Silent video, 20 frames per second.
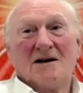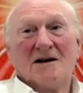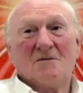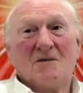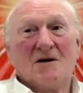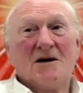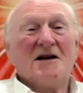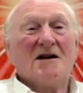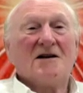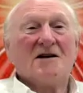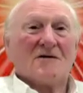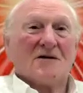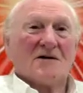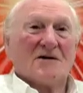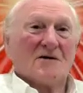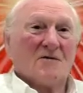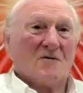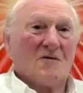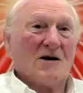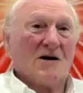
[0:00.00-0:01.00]
many
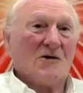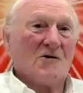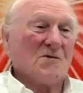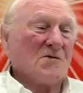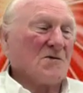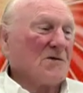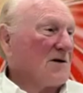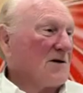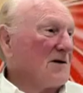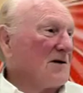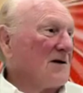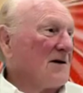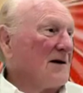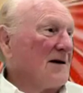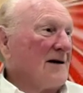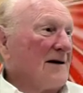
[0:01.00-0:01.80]
different realms, and